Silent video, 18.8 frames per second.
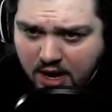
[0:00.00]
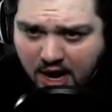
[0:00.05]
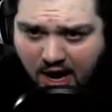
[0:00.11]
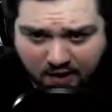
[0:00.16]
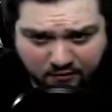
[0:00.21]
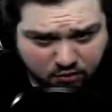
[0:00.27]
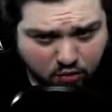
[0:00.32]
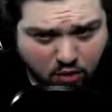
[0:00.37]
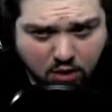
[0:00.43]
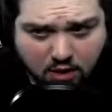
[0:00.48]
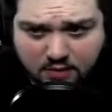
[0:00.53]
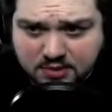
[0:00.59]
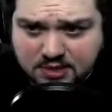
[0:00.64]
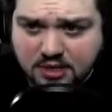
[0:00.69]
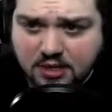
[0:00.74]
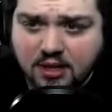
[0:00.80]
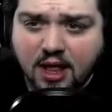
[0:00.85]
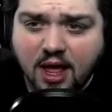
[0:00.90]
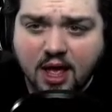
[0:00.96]
After all, I'm
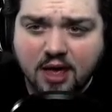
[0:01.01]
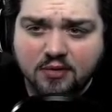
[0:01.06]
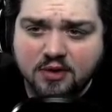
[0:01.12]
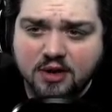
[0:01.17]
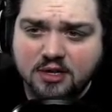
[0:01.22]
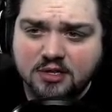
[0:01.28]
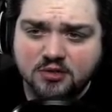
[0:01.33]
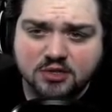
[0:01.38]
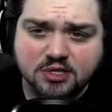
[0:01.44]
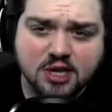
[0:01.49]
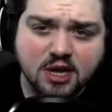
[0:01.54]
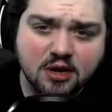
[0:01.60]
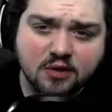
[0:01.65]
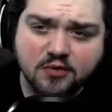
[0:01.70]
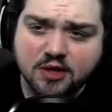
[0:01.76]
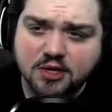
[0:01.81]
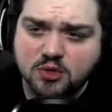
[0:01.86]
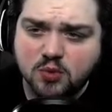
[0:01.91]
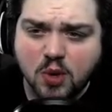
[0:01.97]
still alive, and as for side
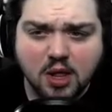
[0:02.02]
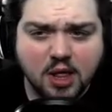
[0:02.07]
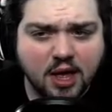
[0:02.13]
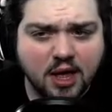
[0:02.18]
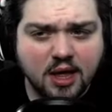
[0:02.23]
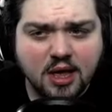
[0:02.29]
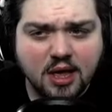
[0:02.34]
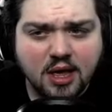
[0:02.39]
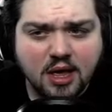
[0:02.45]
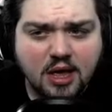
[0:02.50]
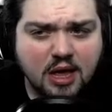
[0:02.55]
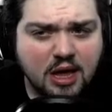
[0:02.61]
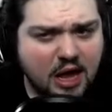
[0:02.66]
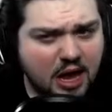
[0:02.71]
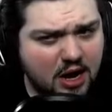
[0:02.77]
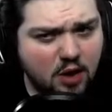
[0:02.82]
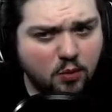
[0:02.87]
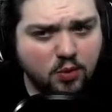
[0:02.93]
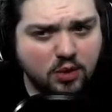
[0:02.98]
effects, well, I
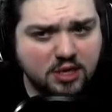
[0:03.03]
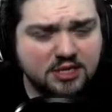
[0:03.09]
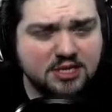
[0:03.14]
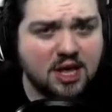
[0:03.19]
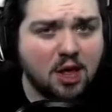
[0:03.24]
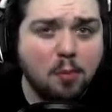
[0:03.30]
cannot really tell.